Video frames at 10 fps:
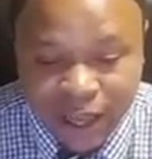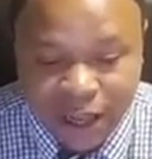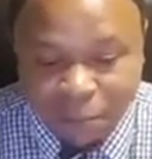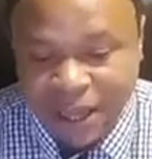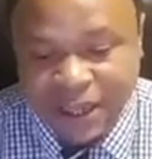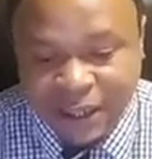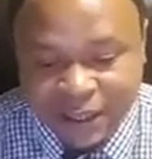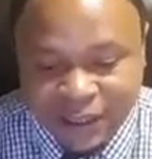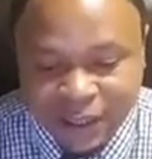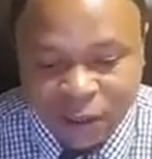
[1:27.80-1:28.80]

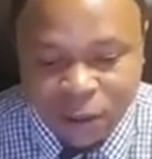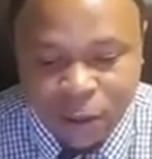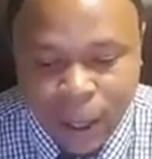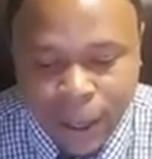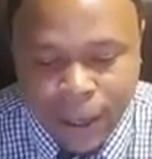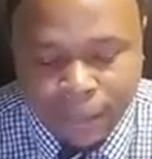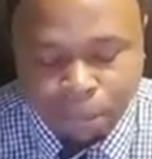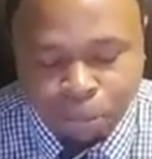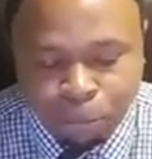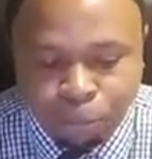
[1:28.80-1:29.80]
immediately. So
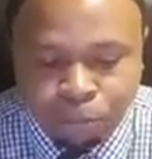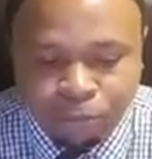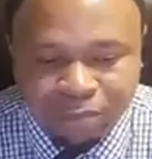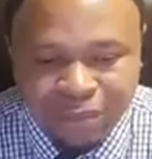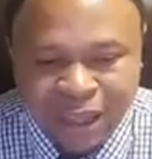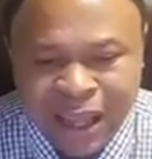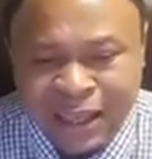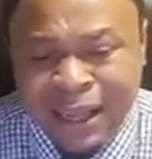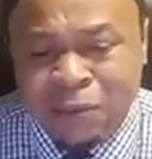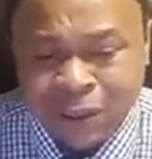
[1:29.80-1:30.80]
I
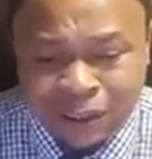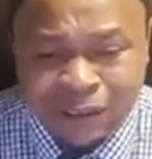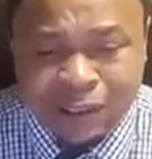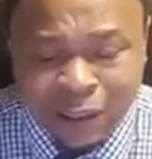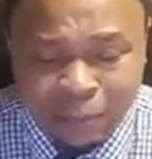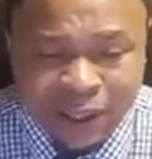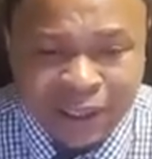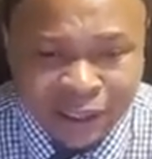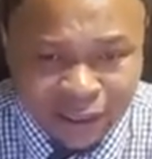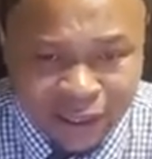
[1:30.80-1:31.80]
kind of wanted to touch
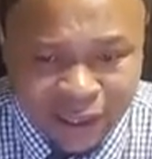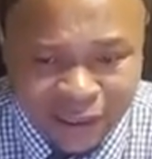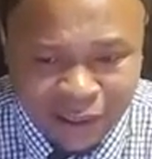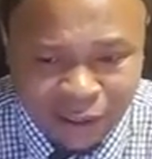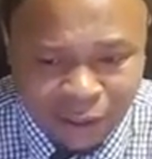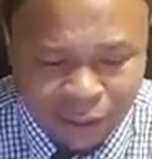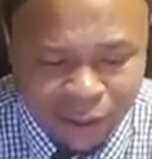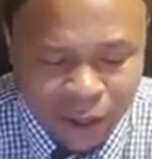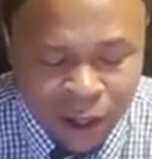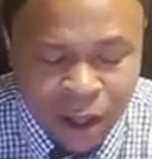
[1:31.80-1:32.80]
bases on that. So
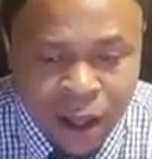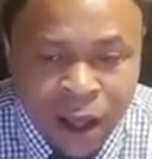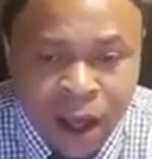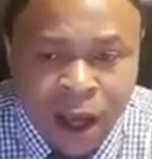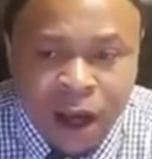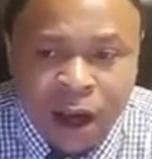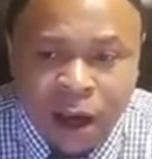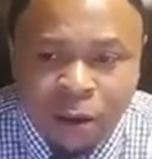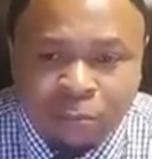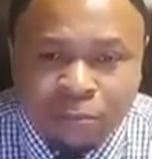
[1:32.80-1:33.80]

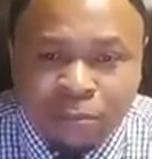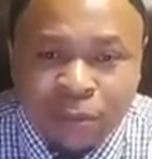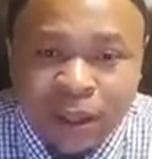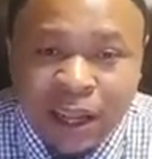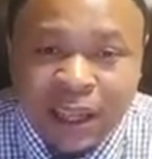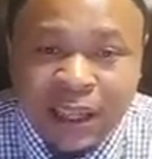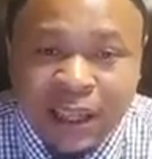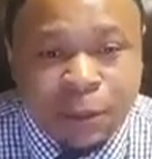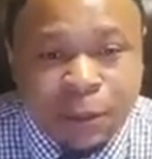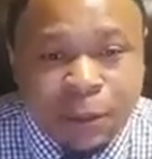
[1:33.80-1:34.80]
a
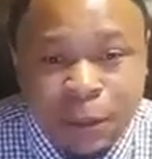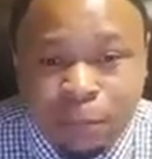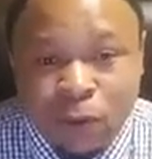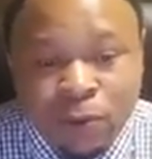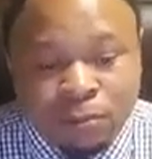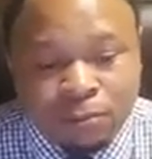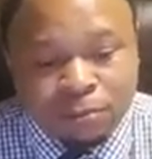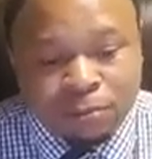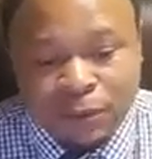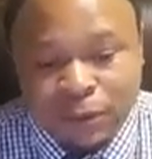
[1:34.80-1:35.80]
lot of people,
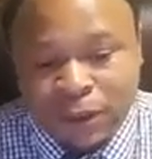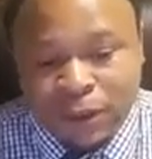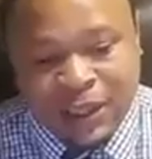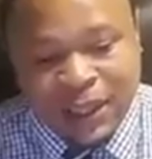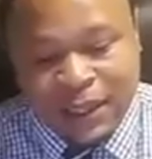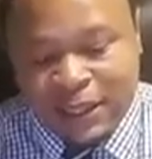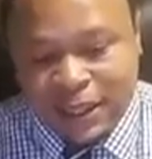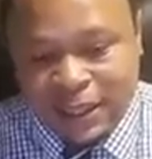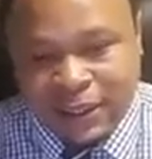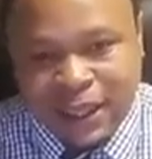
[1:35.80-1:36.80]
they say
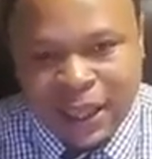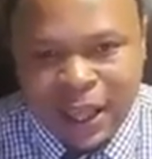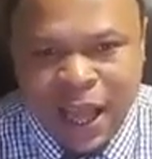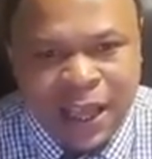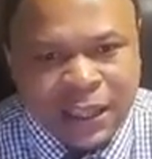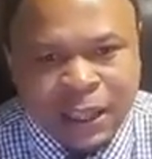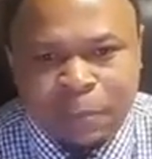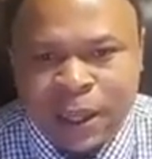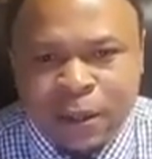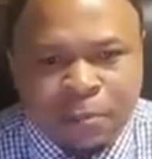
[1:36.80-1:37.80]
things like, hey, just
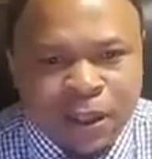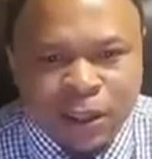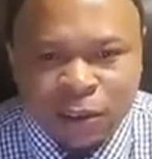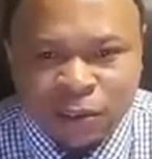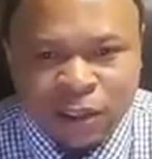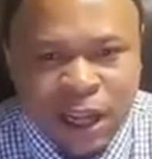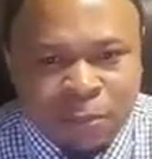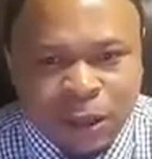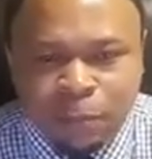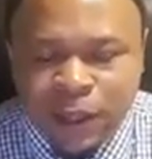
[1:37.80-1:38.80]
pay your bills on
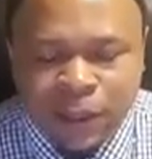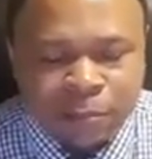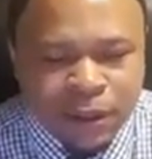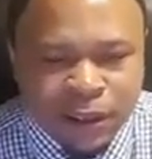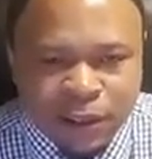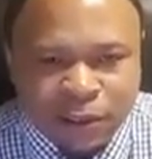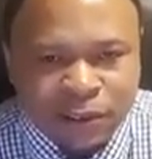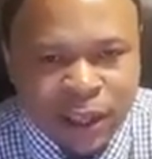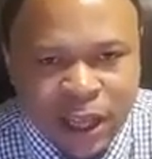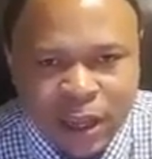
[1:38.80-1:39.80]
time, just pay your bills on
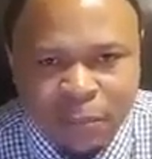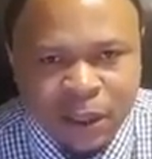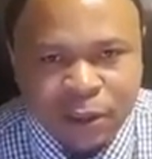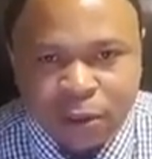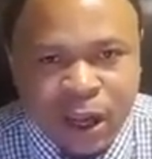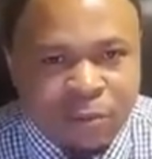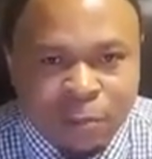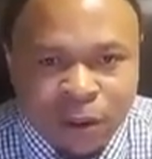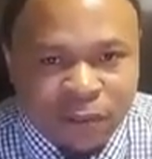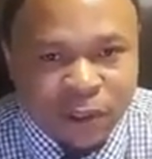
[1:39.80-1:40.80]
time, and you'll have a
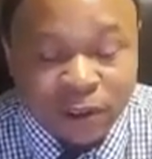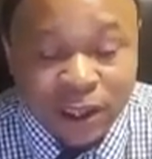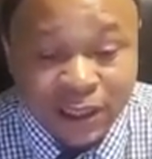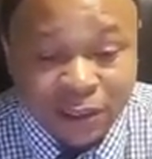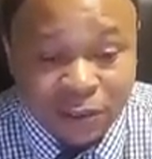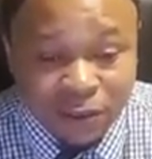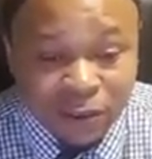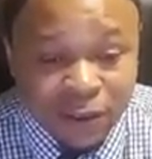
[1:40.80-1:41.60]
perfect credit score.